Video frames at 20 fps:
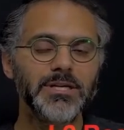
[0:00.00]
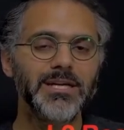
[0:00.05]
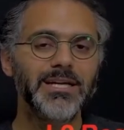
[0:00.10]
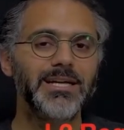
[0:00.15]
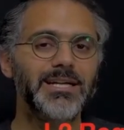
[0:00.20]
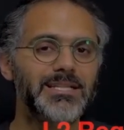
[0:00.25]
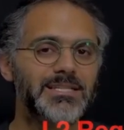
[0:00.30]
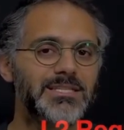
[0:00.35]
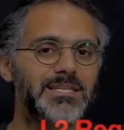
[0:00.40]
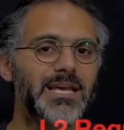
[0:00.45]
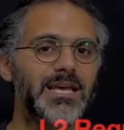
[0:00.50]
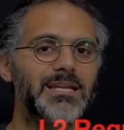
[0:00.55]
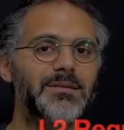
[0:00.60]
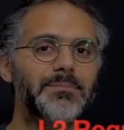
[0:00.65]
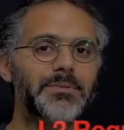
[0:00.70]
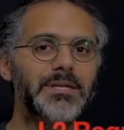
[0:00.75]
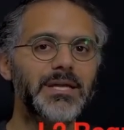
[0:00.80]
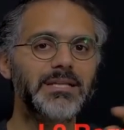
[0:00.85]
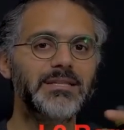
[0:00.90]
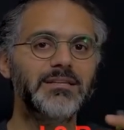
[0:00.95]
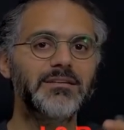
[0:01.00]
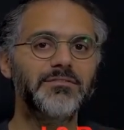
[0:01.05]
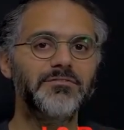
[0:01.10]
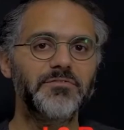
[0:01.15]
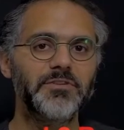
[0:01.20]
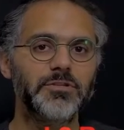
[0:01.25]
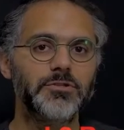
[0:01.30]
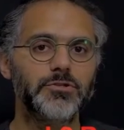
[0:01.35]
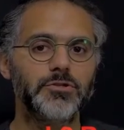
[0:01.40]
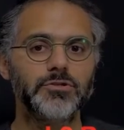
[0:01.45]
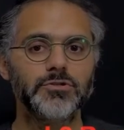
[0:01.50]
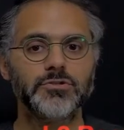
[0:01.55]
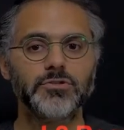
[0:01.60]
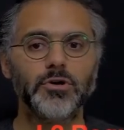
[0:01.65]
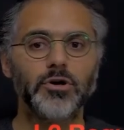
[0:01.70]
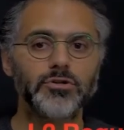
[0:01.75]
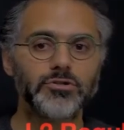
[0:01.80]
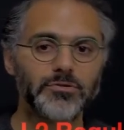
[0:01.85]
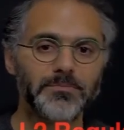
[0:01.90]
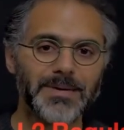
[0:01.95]
It's eliminating features
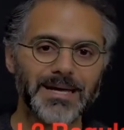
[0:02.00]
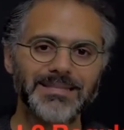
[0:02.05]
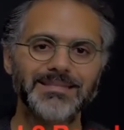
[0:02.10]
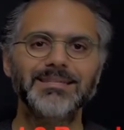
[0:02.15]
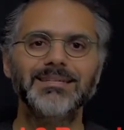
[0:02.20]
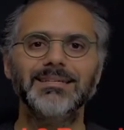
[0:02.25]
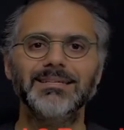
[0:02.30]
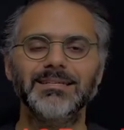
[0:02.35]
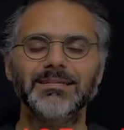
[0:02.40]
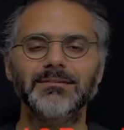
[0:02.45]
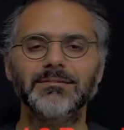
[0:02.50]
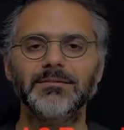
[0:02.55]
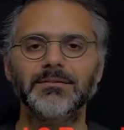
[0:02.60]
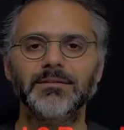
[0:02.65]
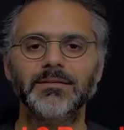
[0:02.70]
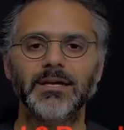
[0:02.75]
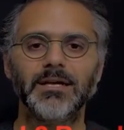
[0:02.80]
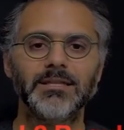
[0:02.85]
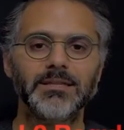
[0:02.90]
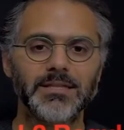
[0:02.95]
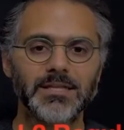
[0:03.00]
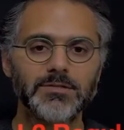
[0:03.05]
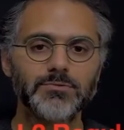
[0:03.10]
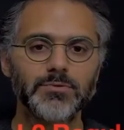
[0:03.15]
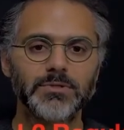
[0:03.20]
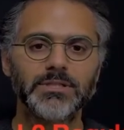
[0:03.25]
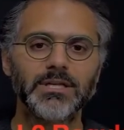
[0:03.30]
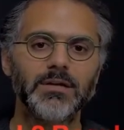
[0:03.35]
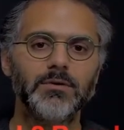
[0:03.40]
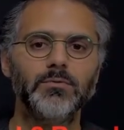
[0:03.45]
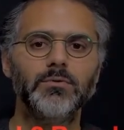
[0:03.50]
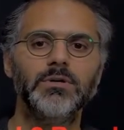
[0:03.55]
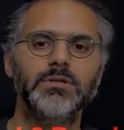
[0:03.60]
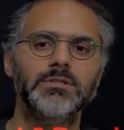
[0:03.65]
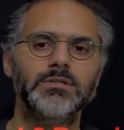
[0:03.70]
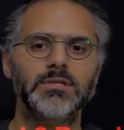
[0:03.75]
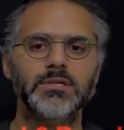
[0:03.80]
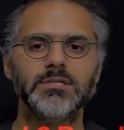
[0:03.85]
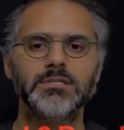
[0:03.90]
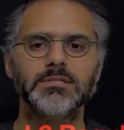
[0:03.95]
automatically. And that's what L1
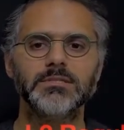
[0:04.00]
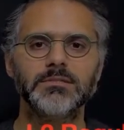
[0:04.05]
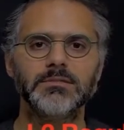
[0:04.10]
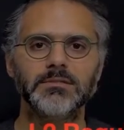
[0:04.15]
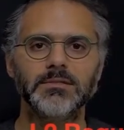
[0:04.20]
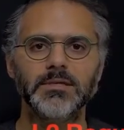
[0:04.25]
does.